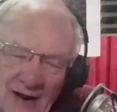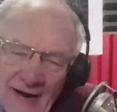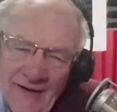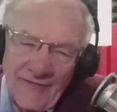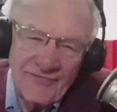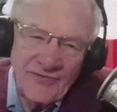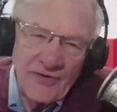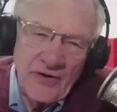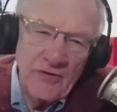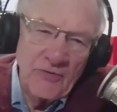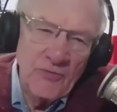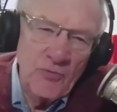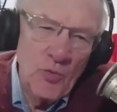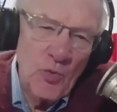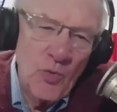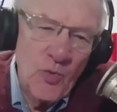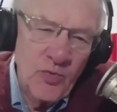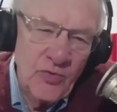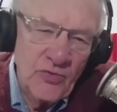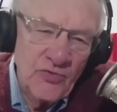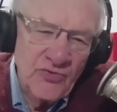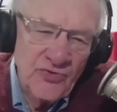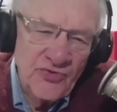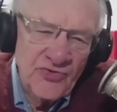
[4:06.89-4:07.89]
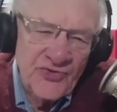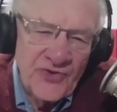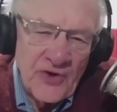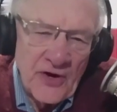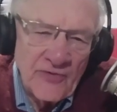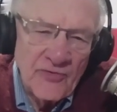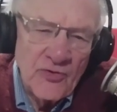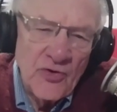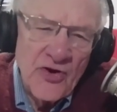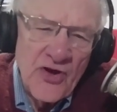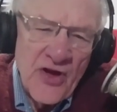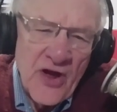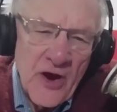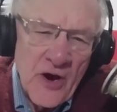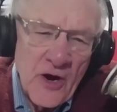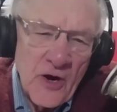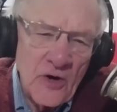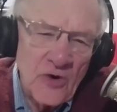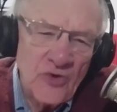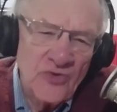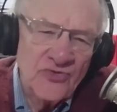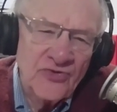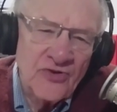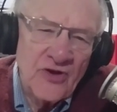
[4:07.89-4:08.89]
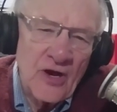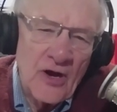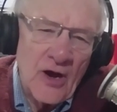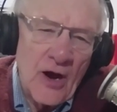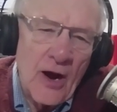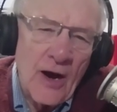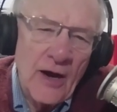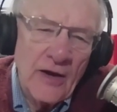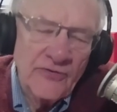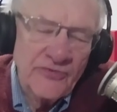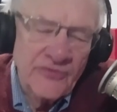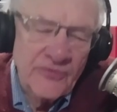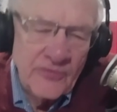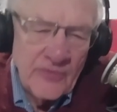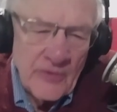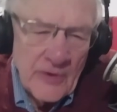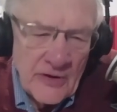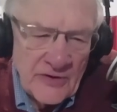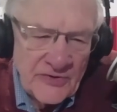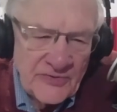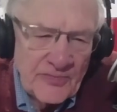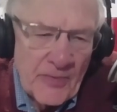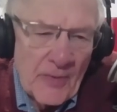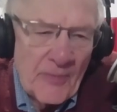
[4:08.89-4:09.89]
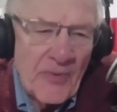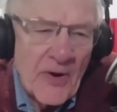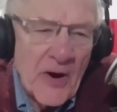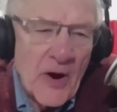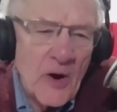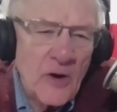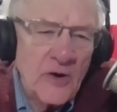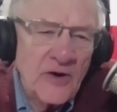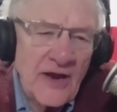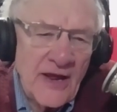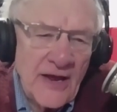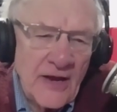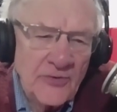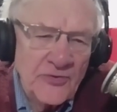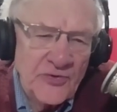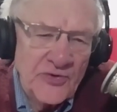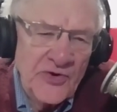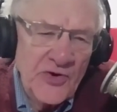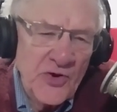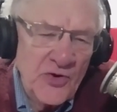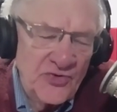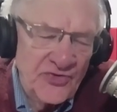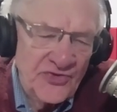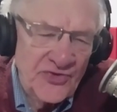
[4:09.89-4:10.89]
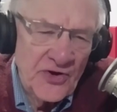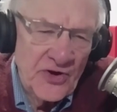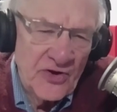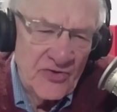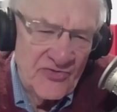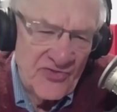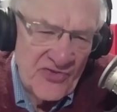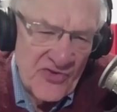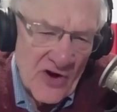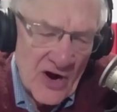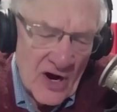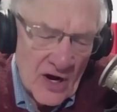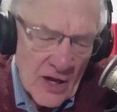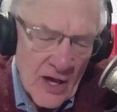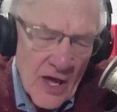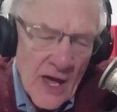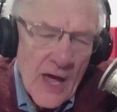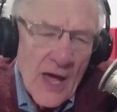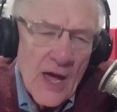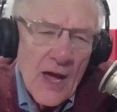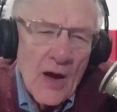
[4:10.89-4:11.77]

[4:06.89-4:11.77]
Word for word: After several years, uh, is is prepared to introduce their truck.